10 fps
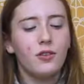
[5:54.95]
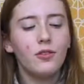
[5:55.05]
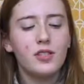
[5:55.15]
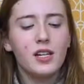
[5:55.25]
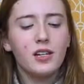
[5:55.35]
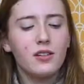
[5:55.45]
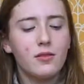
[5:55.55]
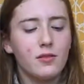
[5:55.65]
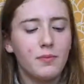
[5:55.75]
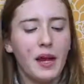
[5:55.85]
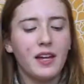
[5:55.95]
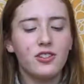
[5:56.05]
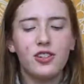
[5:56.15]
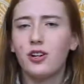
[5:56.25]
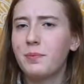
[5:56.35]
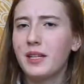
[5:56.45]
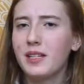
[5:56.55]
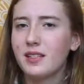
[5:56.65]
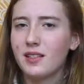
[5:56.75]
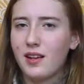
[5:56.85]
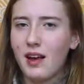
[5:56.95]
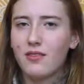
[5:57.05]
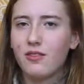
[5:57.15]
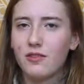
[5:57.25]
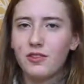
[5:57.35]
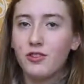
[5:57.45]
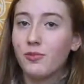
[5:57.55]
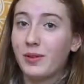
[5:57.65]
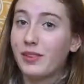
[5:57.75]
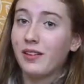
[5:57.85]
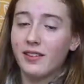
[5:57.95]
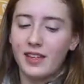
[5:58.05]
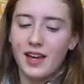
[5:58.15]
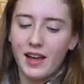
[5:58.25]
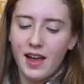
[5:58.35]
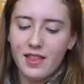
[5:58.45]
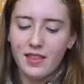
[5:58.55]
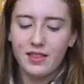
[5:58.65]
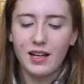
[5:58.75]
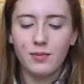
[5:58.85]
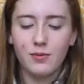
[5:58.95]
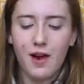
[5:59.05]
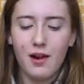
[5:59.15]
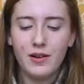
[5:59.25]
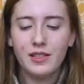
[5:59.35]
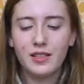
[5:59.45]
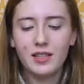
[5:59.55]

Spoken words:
those like paint Sharpies? I don't know if you do, but they're a thing. And then that's how I did the